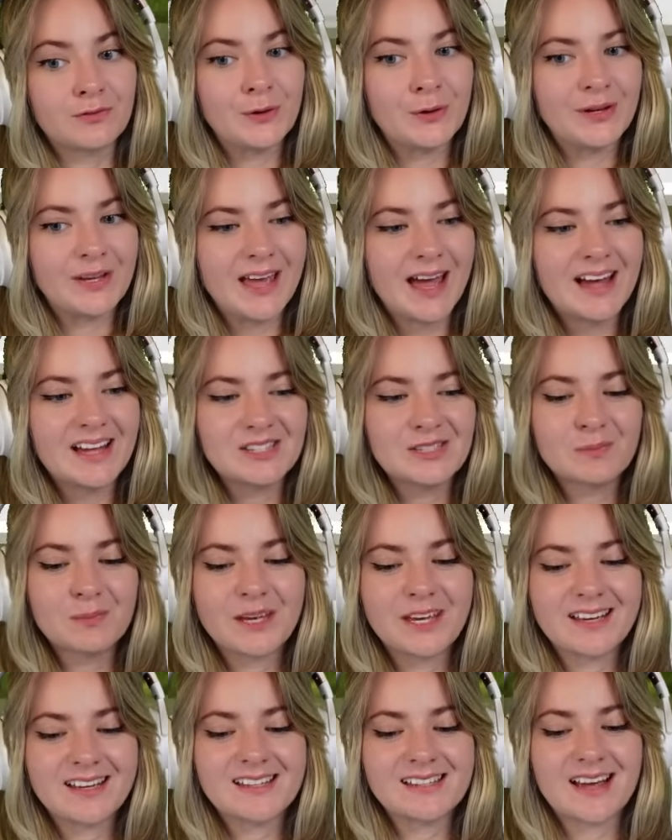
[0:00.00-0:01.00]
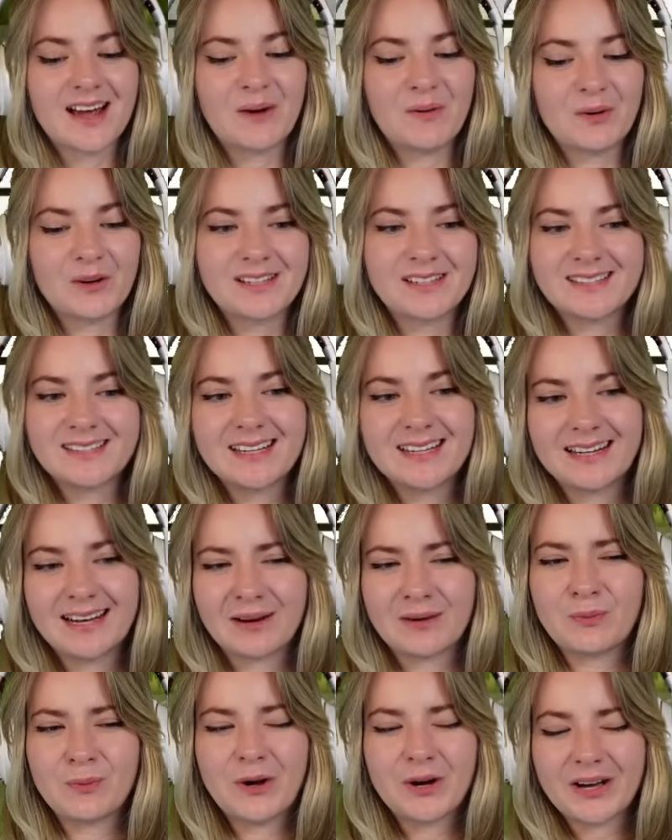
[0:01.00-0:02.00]
4 yet because I want to see
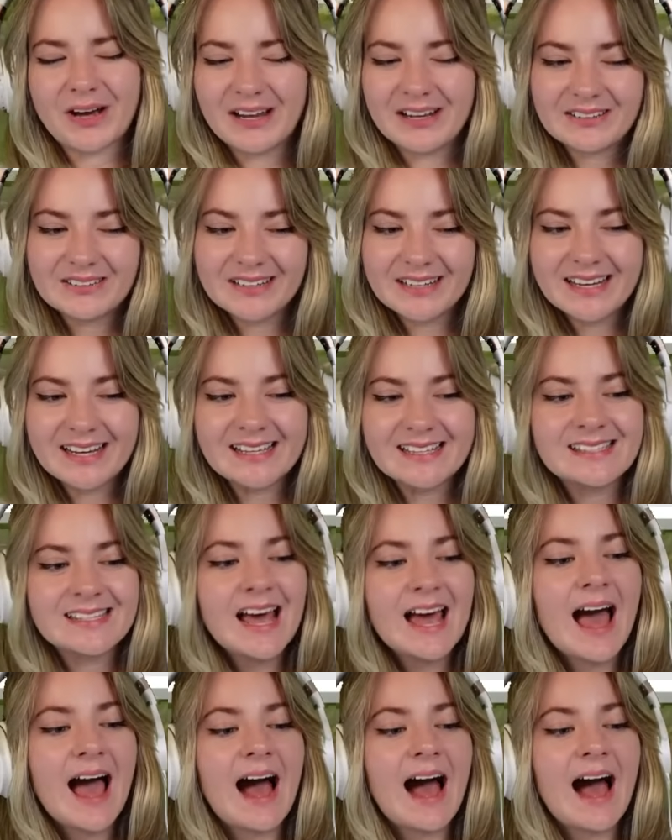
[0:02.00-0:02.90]
like what color it is.